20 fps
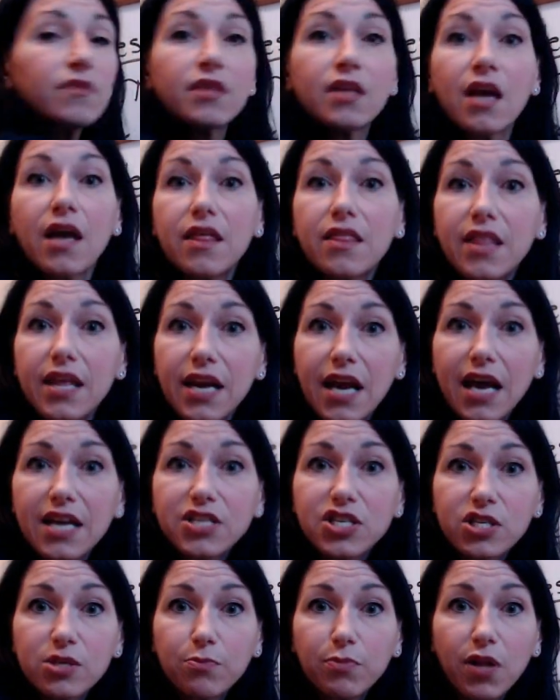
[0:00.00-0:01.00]
Then I
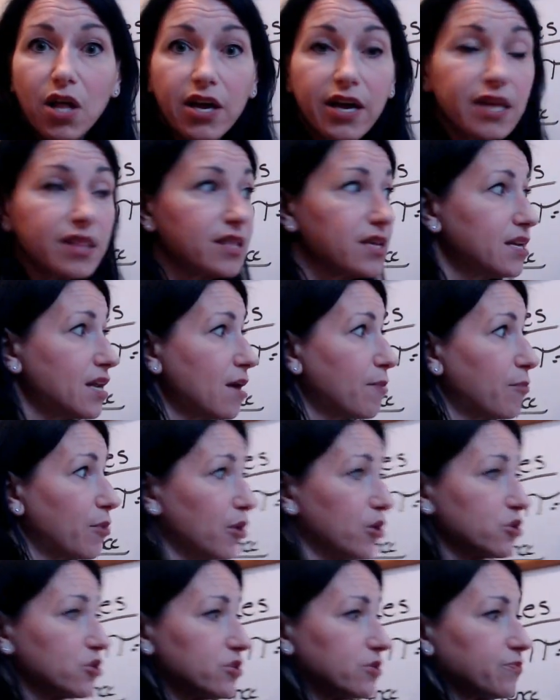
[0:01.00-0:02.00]
just plug in the
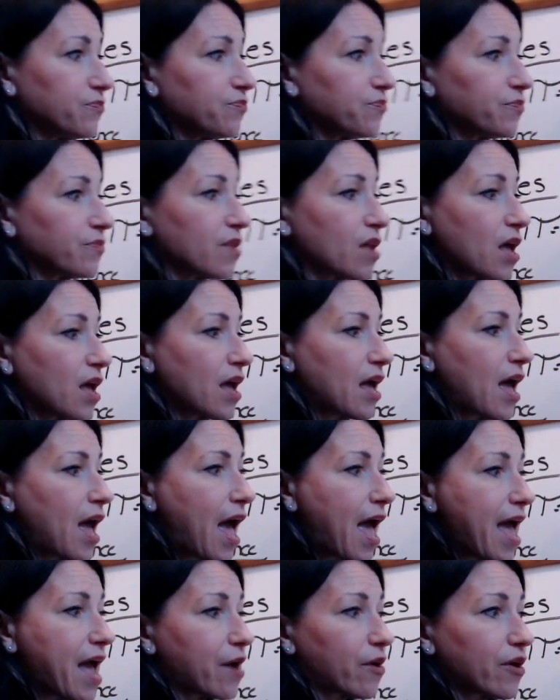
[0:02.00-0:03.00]
numbers.
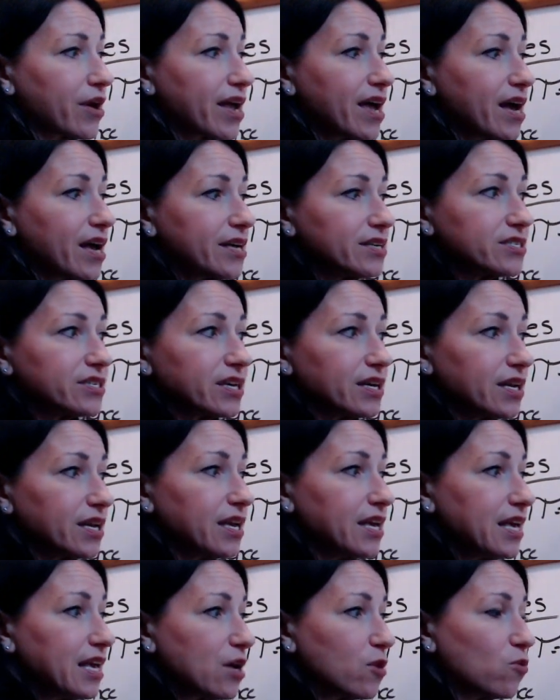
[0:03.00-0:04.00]
Area is going to
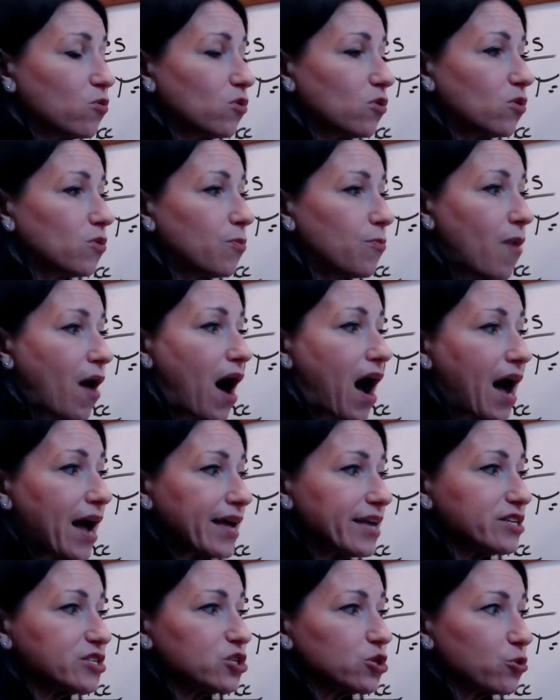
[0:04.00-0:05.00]
equal pi
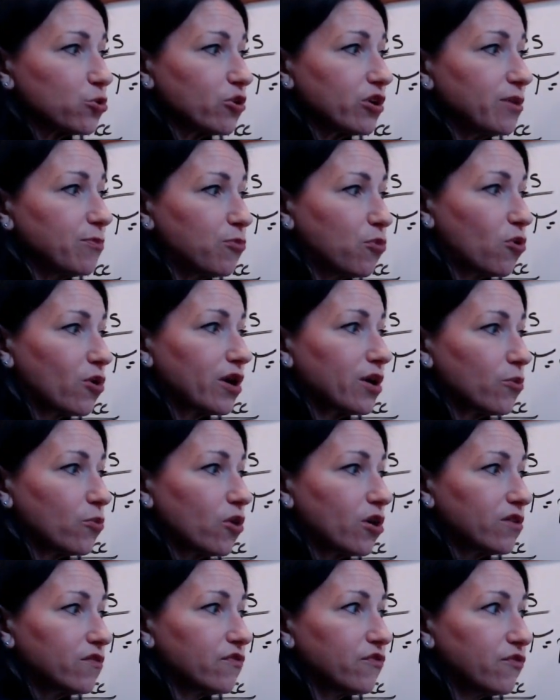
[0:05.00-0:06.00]
is
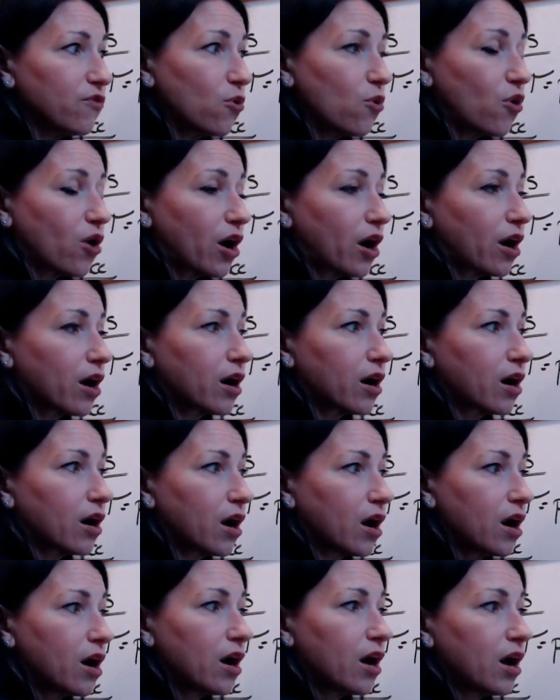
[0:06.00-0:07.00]
3.14
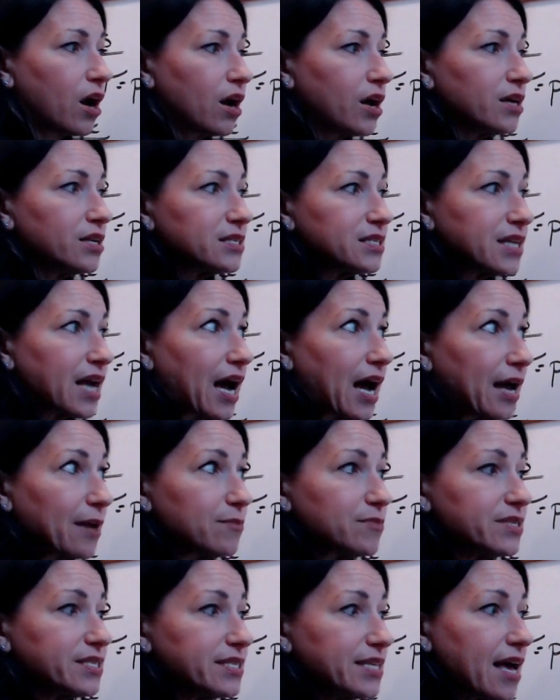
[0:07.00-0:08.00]

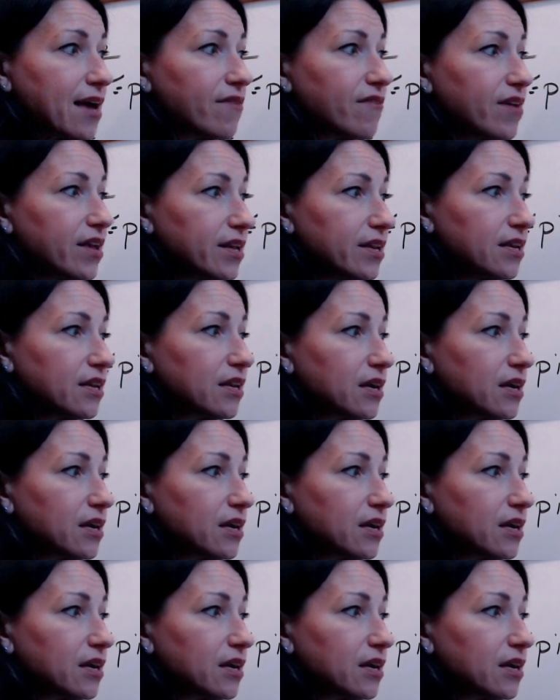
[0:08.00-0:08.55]
times 7